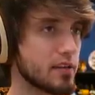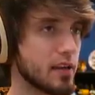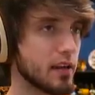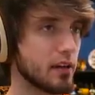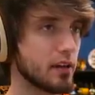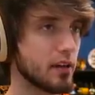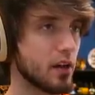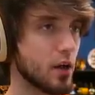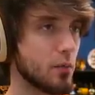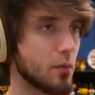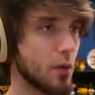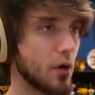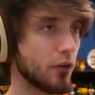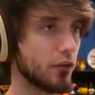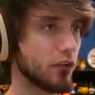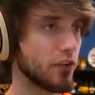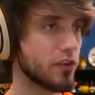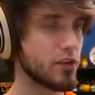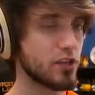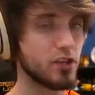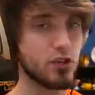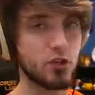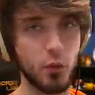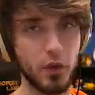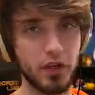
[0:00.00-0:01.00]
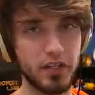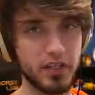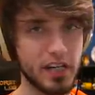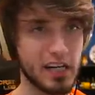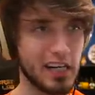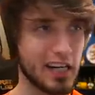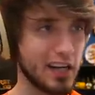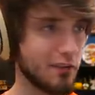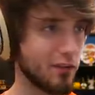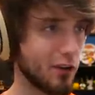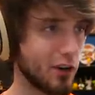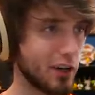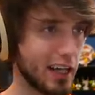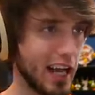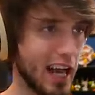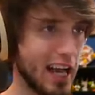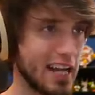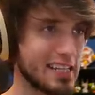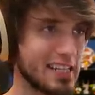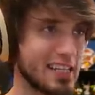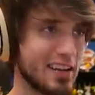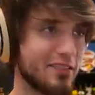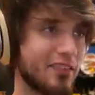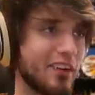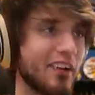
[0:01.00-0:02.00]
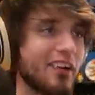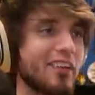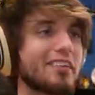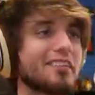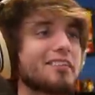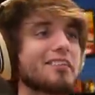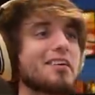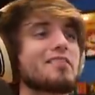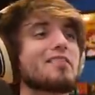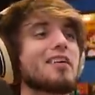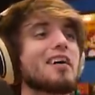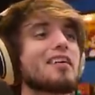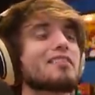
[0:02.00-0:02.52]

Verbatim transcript: I don't know. Mostly there just wasn't enough arcades to fill the room